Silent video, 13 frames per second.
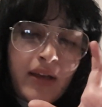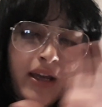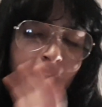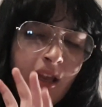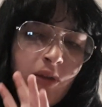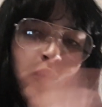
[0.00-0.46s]

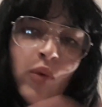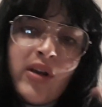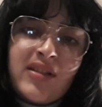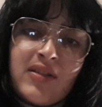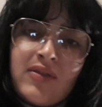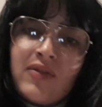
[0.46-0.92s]
it
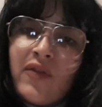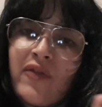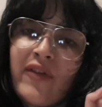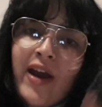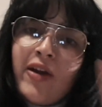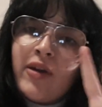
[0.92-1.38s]
was
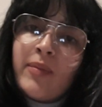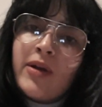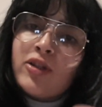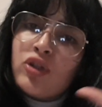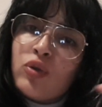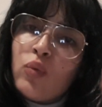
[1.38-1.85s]
very
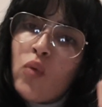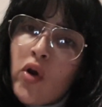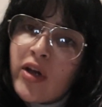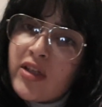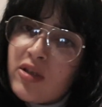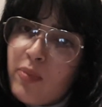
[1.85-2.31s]
much
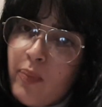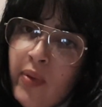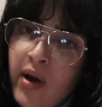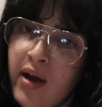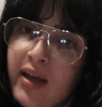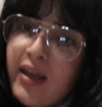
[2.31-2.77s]
towards
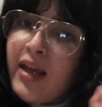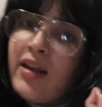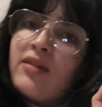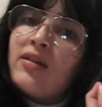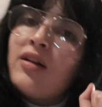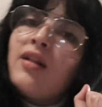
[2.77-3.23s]
punk
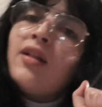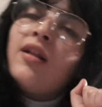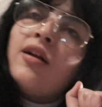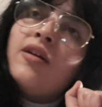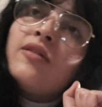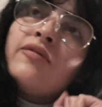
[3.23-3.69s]
and
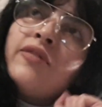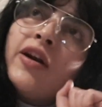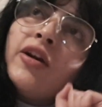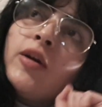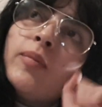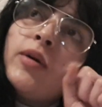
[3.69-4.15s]

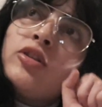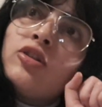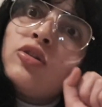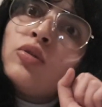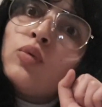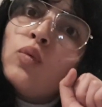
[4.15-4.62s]
very
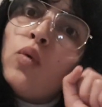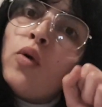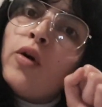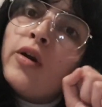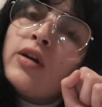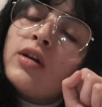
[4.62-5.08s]
much
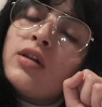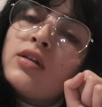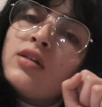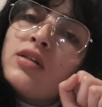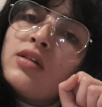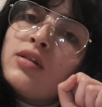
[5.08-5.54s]

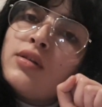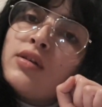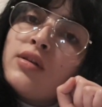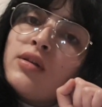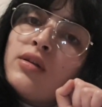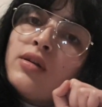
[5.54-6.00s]

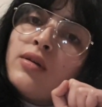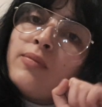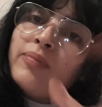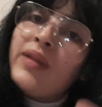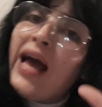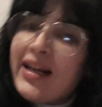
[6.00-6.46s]
towards
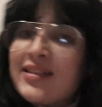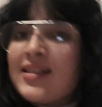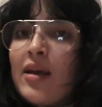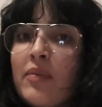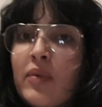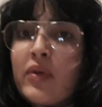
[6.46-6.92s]
Black
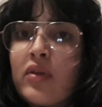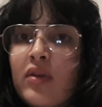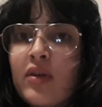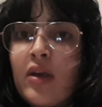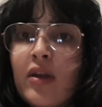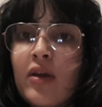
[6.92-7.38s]

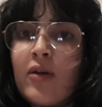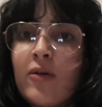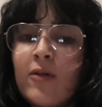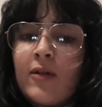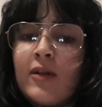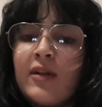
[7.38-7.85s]
Sabbath,
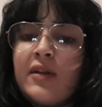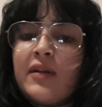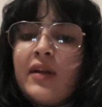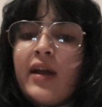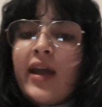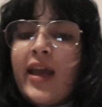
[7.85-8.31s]

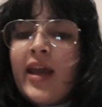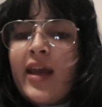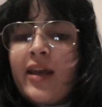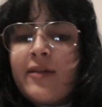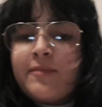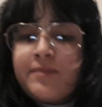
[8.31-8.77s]

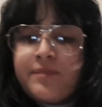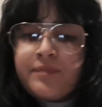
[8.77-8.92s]
and